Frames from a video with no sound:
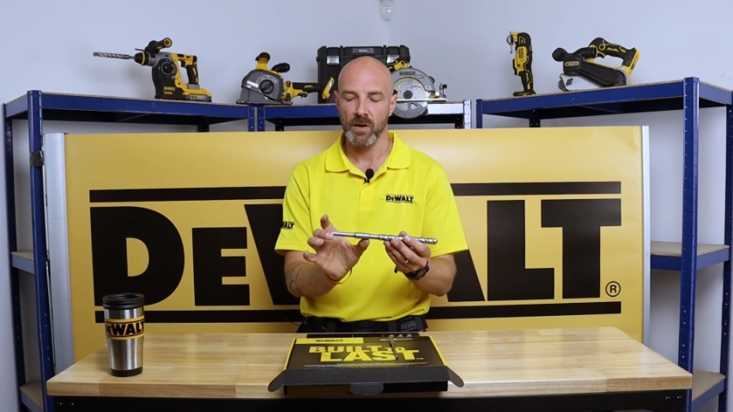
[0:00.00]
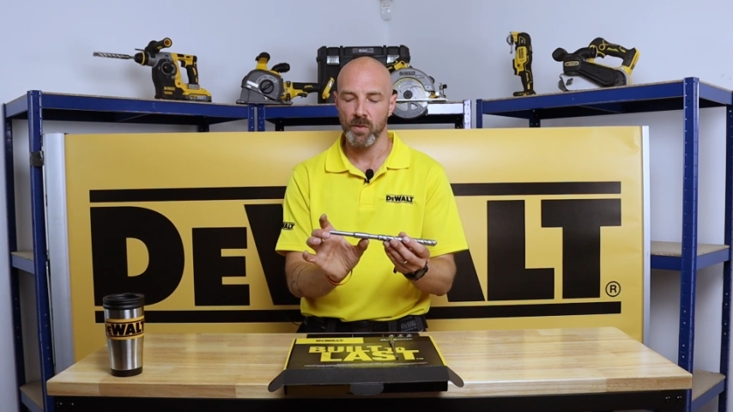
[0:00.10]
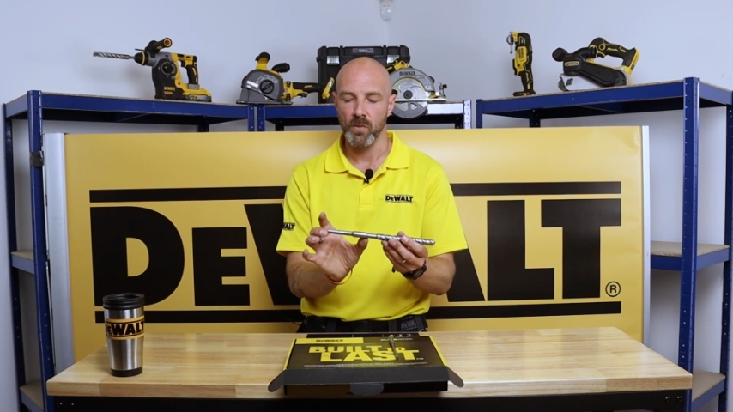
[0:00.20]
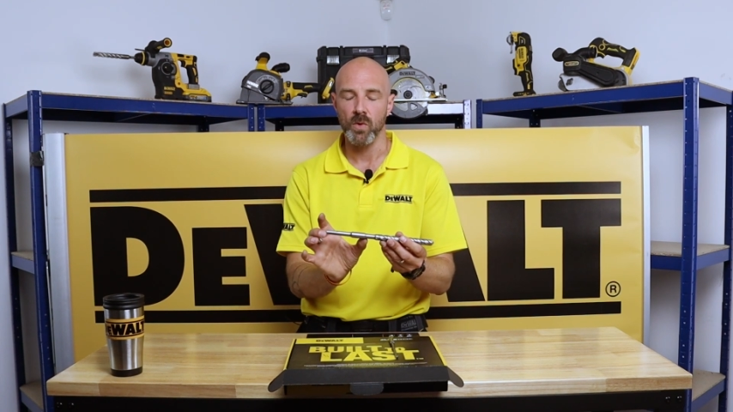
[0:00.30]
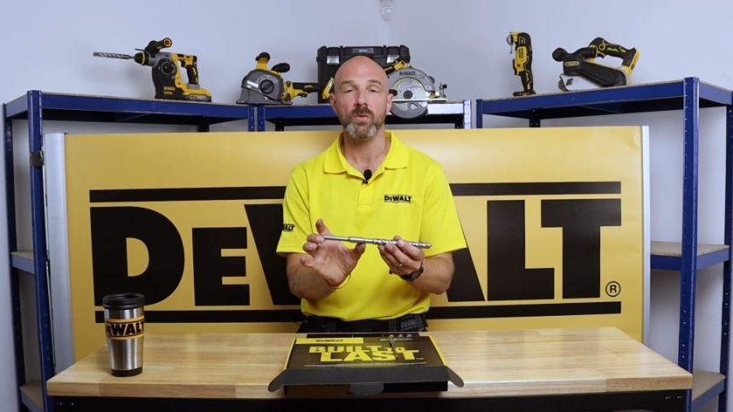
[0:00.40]
a
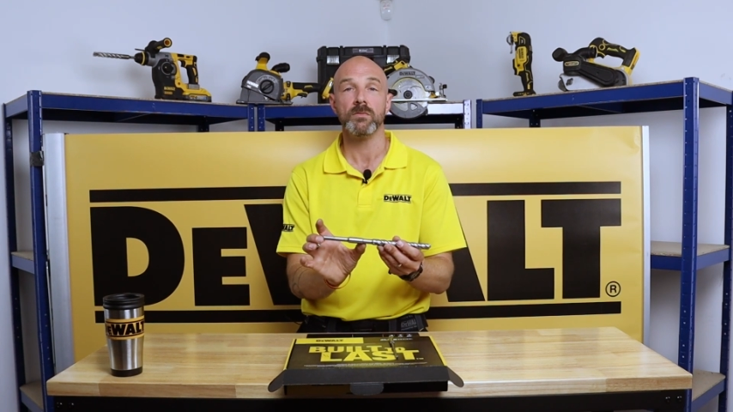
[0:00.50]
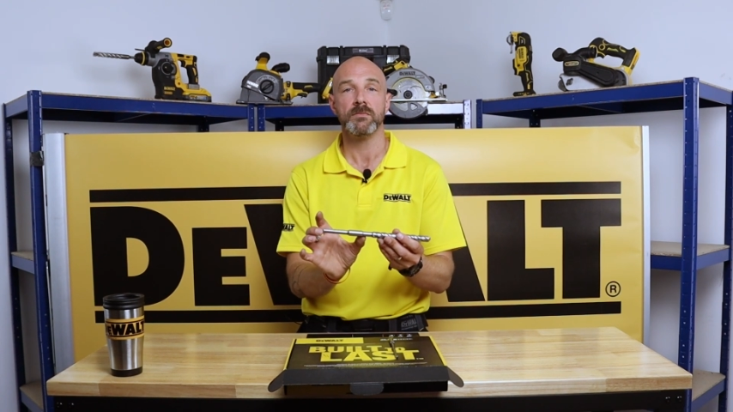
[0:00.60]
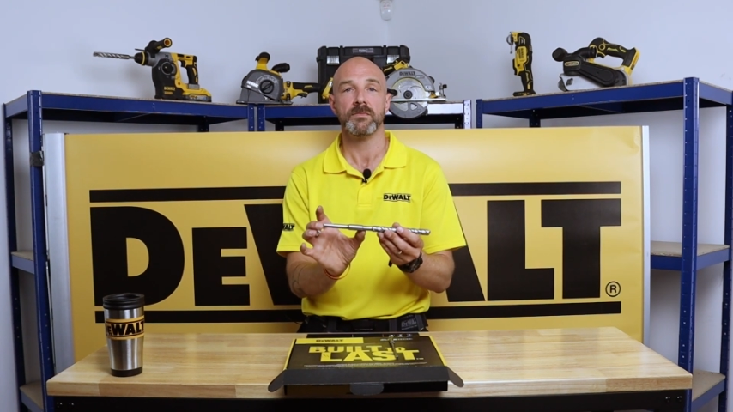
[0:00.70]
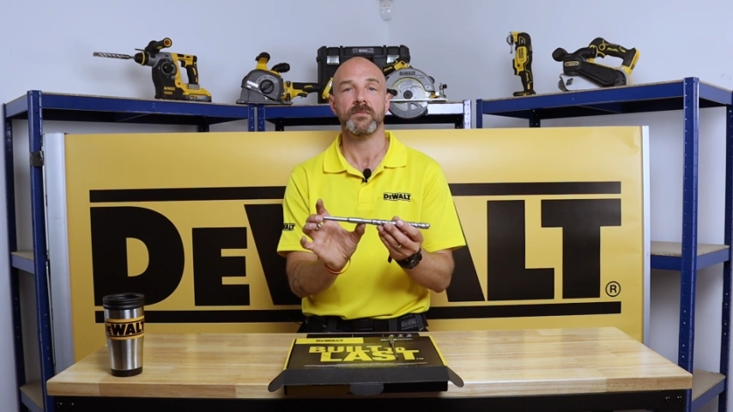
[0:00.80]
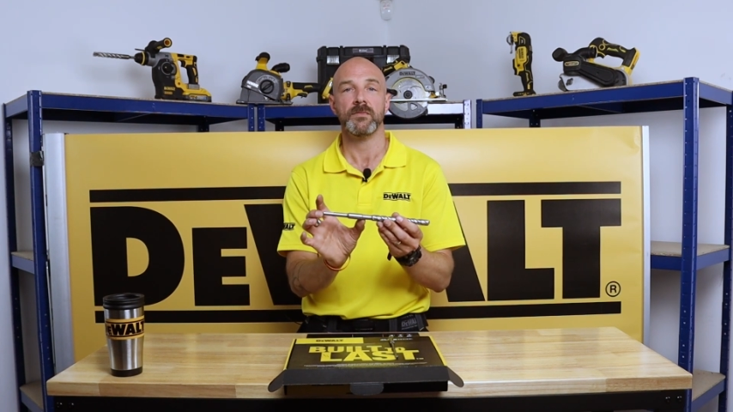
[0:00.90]
lot more
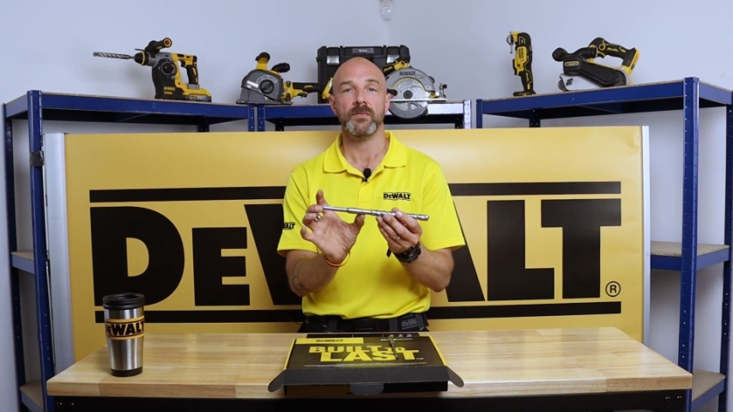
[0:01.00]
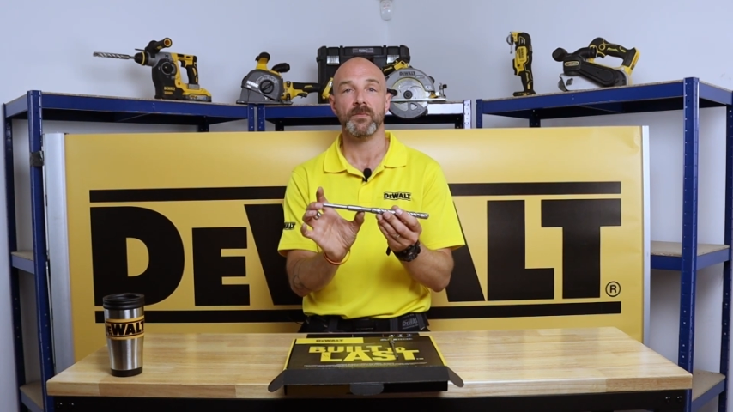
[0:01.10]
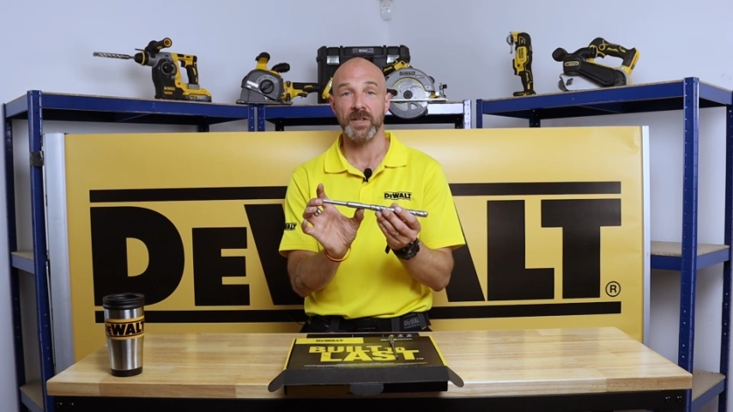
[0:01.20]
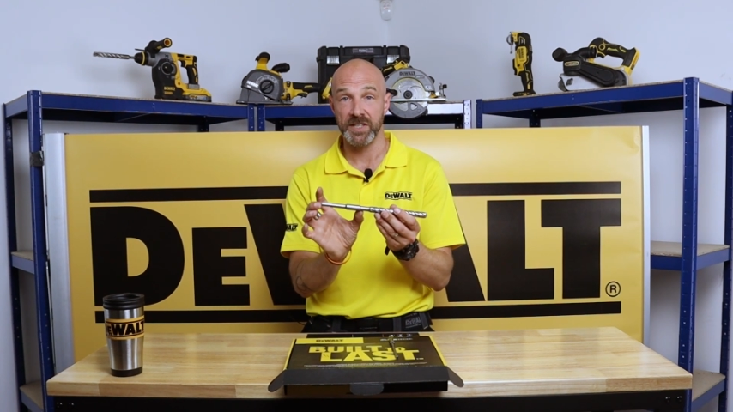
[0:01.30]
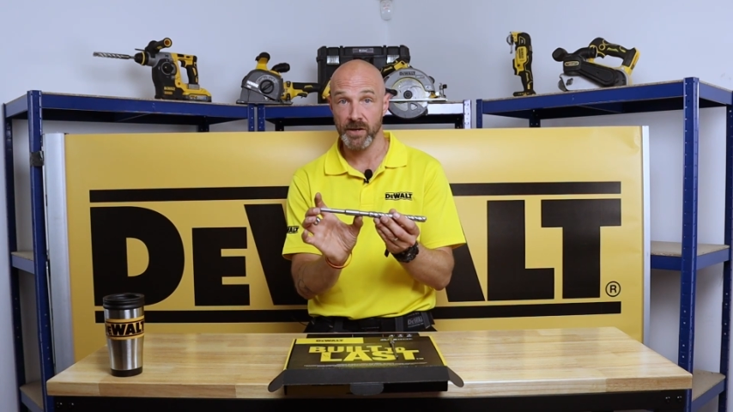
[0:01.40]

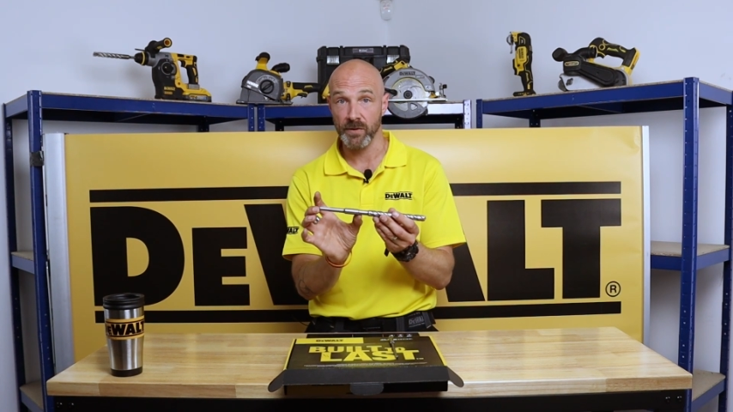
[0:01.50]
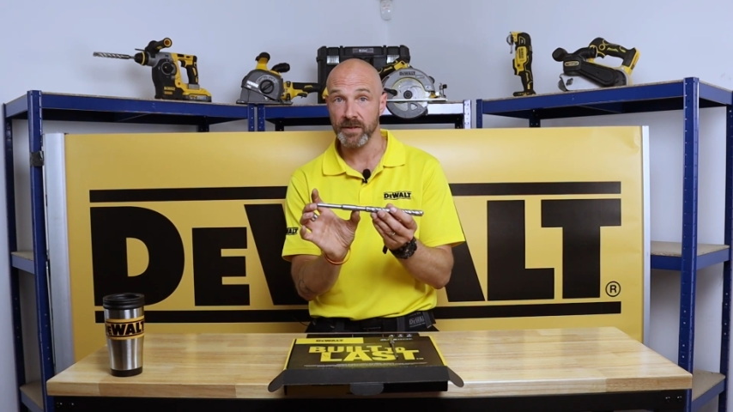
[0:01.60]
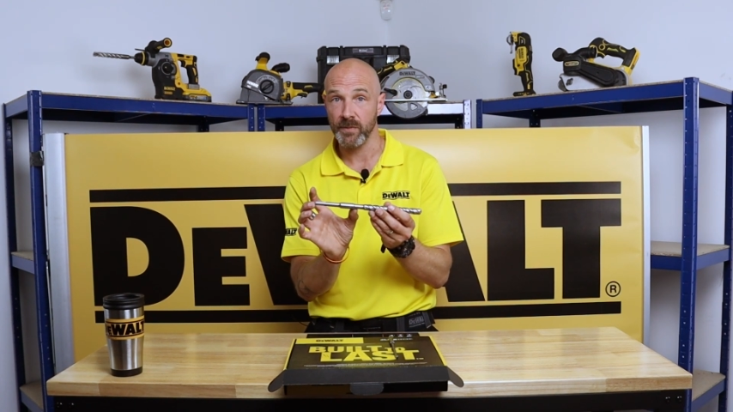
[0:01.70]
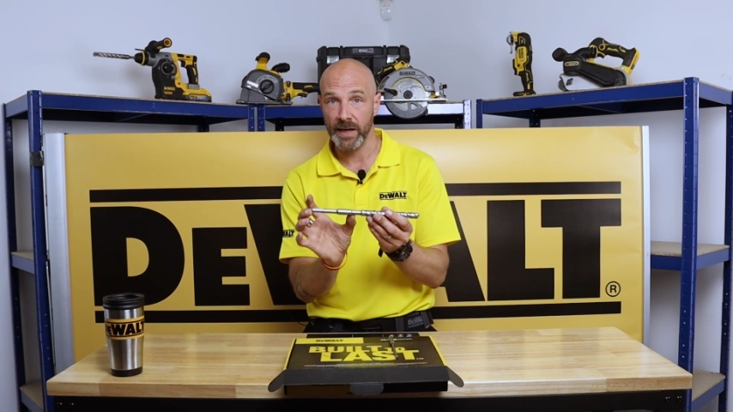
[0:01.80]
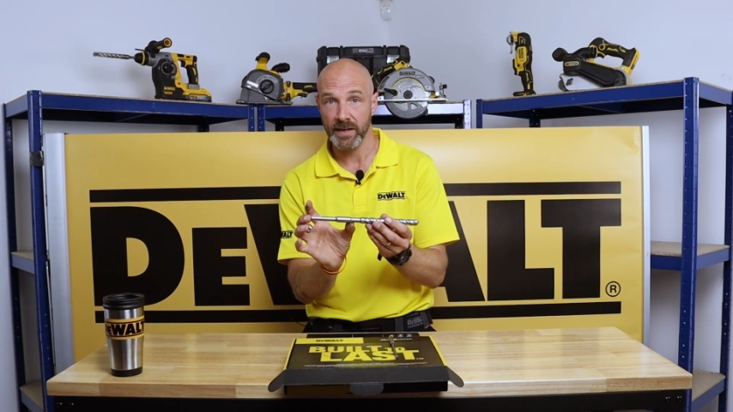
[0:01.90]
material in
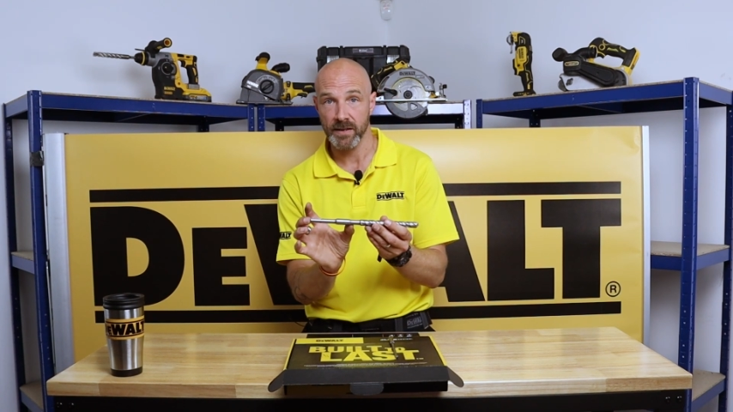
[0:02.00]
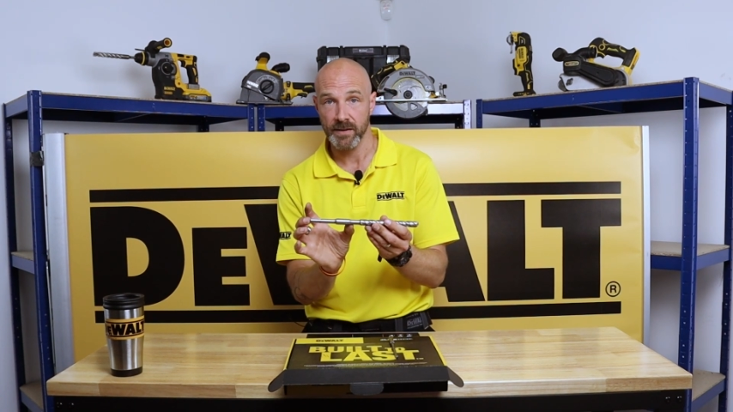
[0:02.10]
the back of